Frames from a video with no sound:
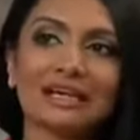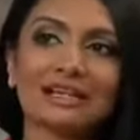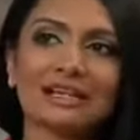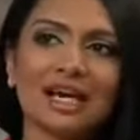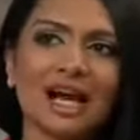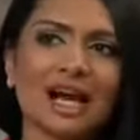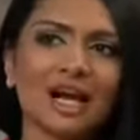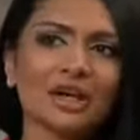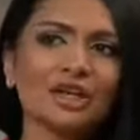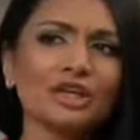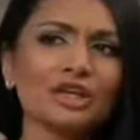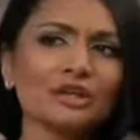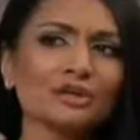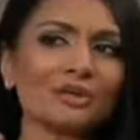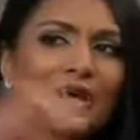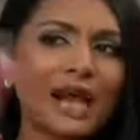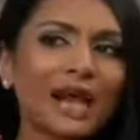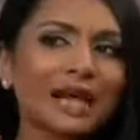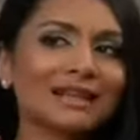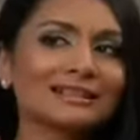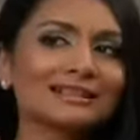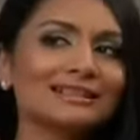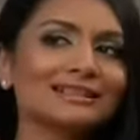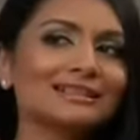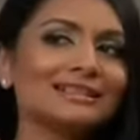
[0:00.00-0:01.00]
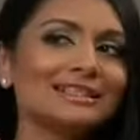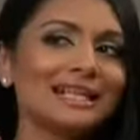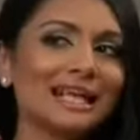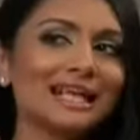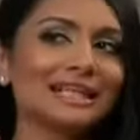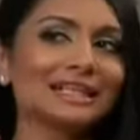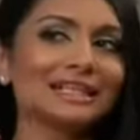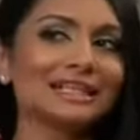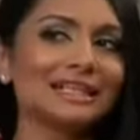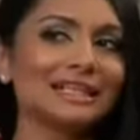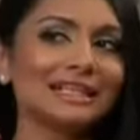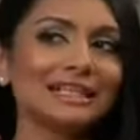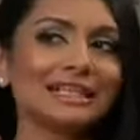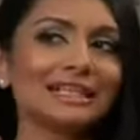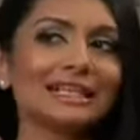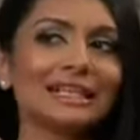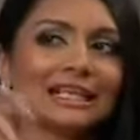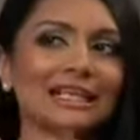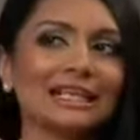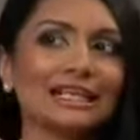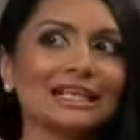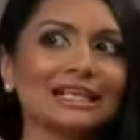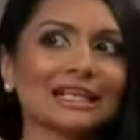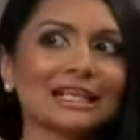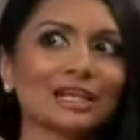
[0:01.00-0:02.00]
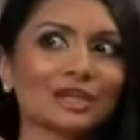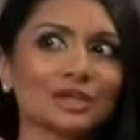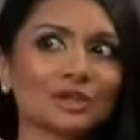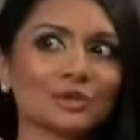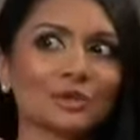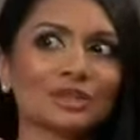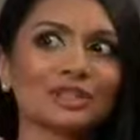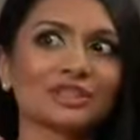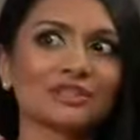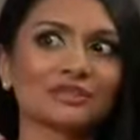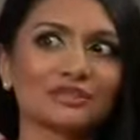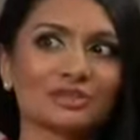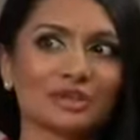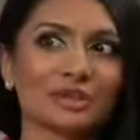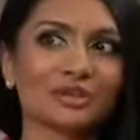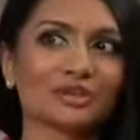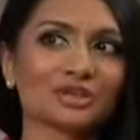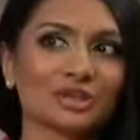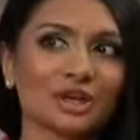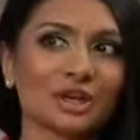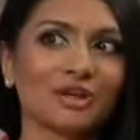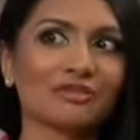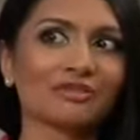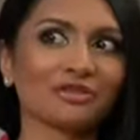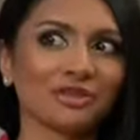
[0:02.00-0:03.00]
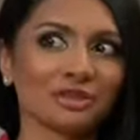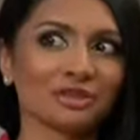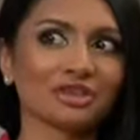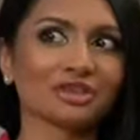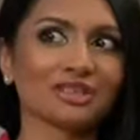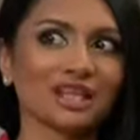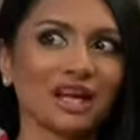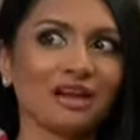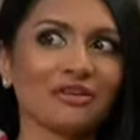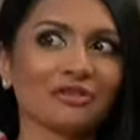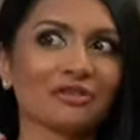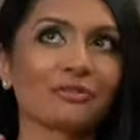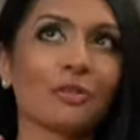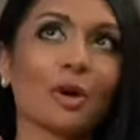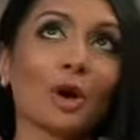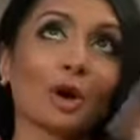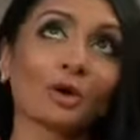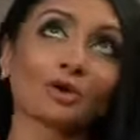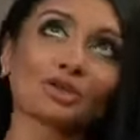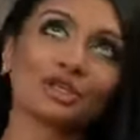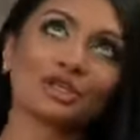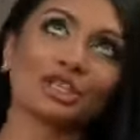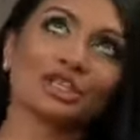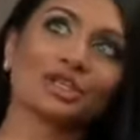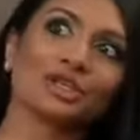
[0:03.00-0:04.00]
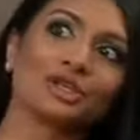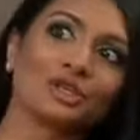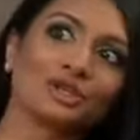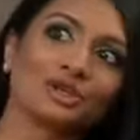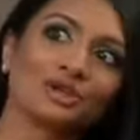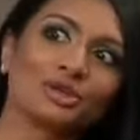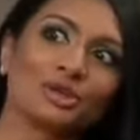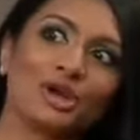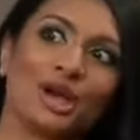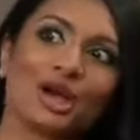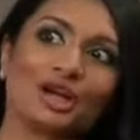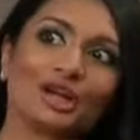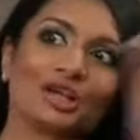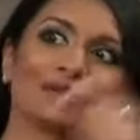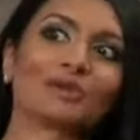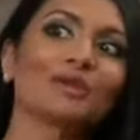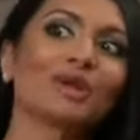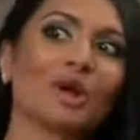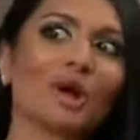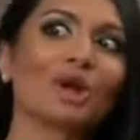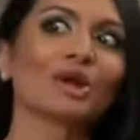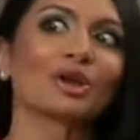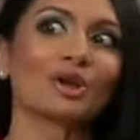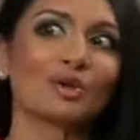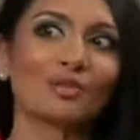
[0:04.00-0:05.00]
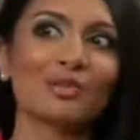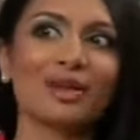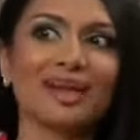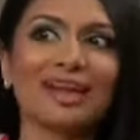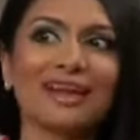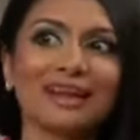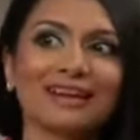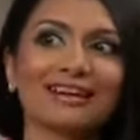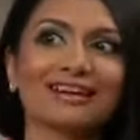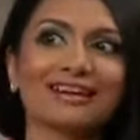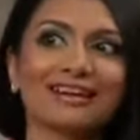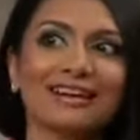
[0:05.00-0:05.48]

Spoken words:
How do you accidentally leak a Twitter photo of yourself posing nude on your bed?